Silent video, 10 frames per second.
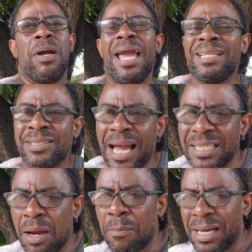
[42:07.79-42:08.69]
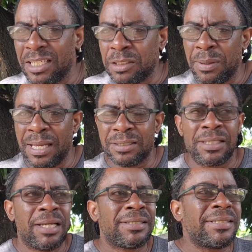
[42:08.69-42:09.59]
Eternal management
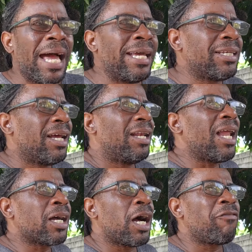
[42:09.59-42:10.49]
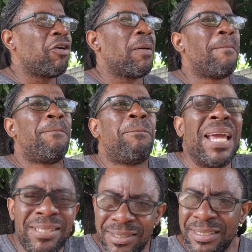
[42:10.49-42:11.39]
cite lack of
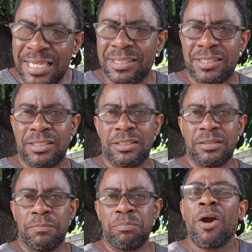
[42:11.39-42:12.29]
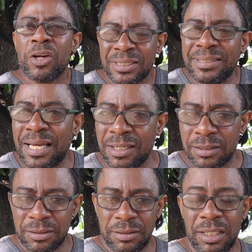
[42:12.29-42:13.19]
business personnel
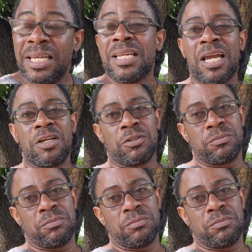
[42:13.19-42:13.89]
in a yo.